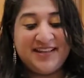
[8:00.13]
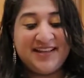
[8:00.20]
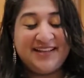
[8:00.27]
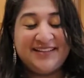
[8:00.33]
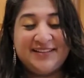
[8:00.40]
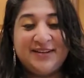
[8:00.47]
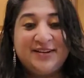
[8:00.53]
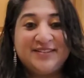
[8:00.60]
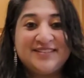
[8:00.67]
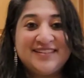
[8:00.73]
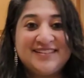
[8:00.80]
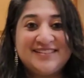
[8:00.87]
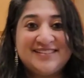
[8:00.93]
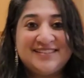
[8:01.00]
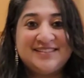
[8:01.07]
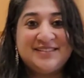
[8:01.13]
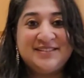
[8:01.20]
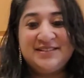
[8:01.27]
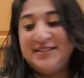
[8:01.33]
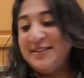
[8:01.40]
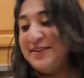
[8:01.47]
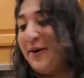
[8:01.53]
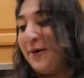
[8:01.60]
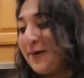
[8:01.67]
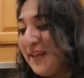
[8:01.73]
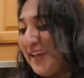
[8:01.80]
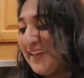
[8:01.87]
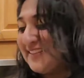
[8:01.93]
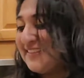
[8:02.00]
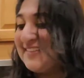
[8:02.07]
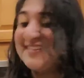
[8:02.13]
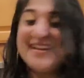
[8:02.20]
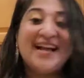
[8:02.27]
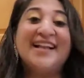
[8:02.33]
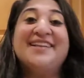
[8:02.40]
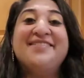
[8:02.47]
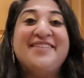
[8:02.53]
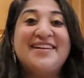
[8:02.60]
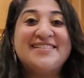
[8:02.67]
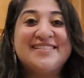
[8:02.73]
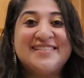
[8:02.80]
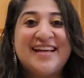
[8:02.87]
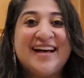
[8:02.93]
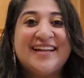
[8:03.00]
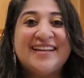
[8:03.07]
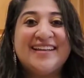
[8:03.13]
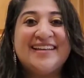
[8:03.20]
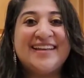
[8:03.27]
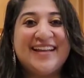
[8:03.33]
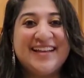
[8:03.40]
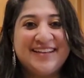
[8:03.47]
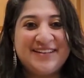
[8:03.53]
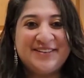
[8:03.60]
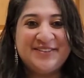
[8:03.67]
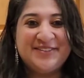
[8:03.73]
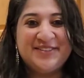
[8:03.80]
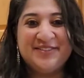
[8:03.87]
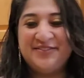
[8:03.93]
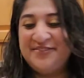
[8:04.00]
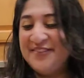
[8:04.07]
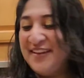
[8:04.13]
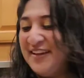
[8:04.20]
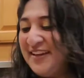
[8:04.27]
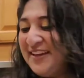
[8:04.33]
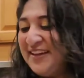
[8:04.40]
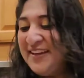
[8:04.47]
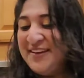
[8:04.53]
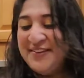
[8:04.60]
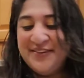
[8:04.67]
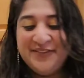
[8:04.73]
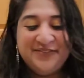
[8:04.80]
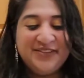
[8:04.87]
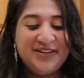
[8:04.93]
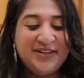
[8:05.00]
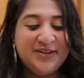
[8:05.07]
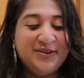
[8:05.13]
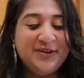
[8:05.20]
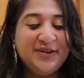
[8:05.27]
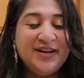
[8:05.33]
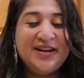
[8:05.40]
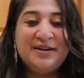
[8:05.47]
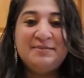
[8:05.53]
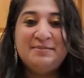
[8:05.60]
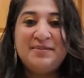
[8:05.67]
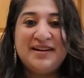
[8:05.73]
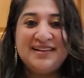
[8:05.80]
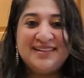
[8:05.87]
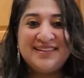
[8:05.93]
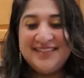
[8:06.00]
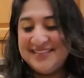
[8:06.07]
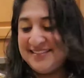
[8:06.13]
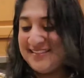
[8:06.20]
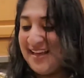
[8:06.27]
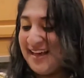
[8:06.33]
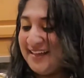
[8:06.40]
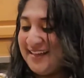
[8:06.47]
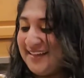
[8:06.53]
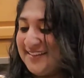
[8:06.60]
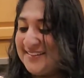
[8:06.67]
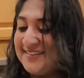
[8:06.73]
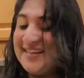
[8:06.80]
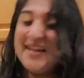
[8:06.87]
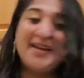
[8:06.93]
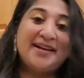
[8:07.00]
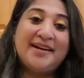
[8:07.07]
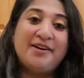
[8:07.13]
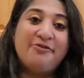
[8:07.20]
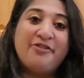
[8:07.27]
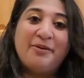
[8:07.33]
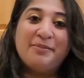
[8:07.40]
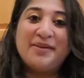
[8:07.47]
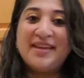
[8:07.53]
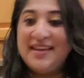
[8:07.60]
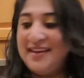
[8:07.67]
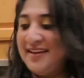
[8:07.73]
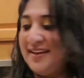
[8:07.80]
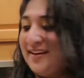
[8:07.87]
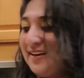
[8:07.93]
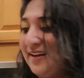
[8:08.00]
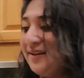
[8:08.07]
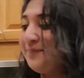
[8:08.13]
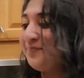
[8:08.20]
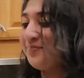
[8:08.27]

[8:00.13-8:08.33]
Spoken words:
I thought it's the occasion, I'll wear sari and do the video. But this sari is like from Kerala.